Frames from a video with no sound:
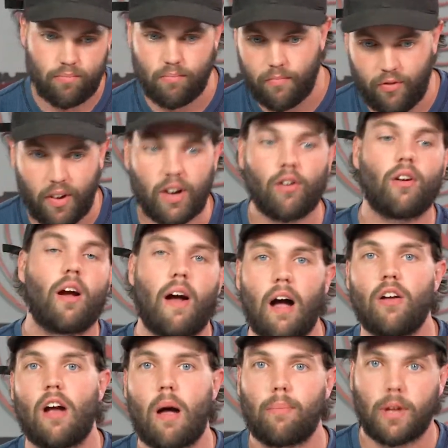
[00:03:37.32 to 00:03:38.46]
figuring out how
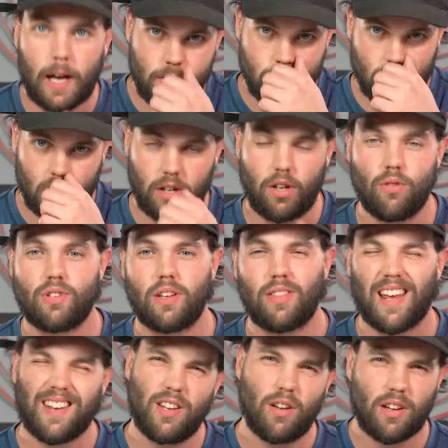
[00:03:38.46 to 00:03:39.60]
your application is going to use it,
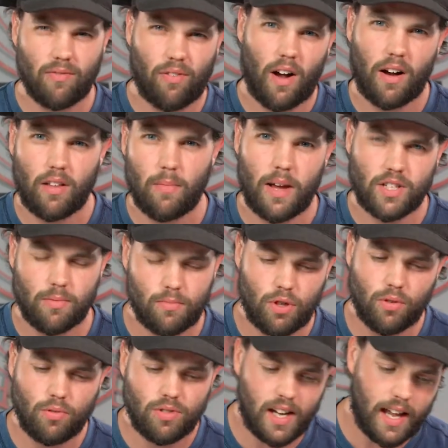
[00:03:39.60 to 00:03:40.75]
then you can finally make some
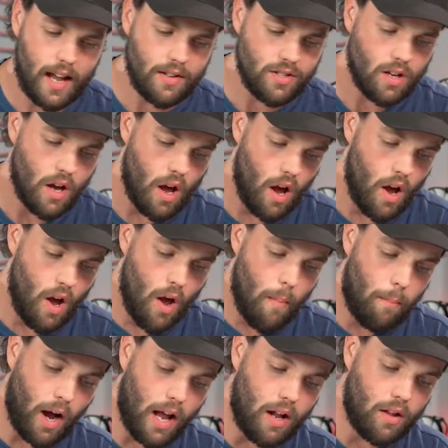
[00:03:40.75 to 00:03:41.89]
tunes, I guess.
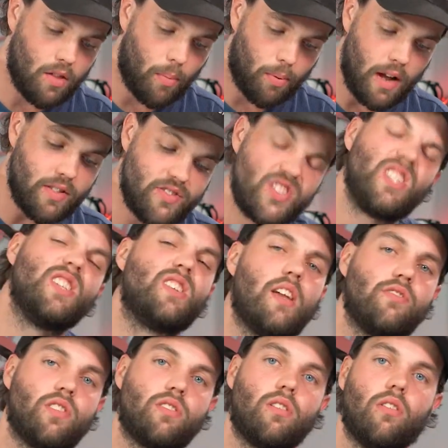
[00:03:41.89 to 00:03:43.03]
But the parentheses
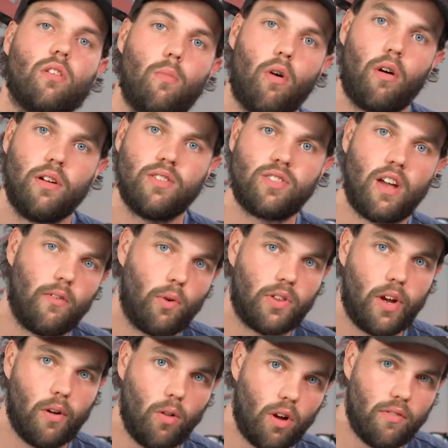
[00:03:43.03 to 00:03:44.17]
gives us a little more insight of what
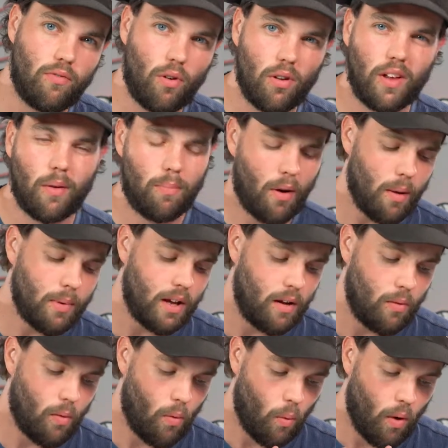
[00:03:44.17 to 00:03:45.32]
they're looking for. They're probably
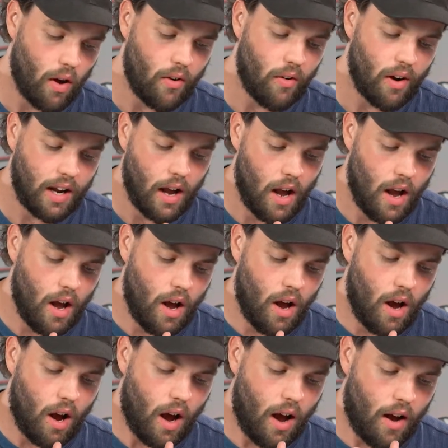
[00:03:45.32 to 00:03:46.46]
wondering,
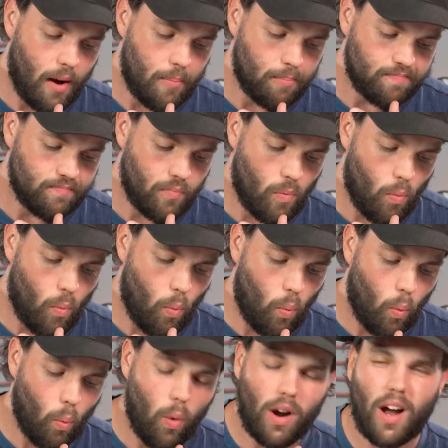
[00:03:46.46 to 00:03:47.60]

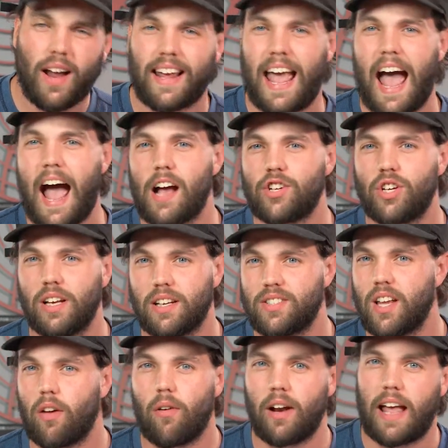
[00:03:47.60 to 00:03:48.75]
what kind of
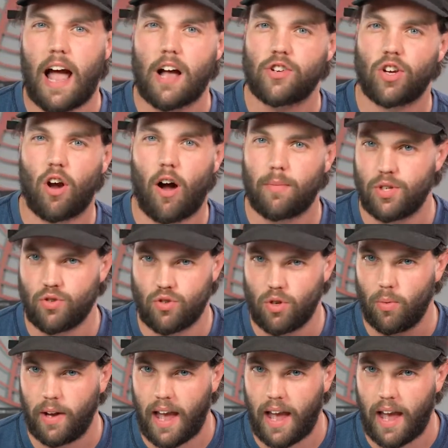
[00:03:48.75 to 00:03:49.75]
accelerated caching options do we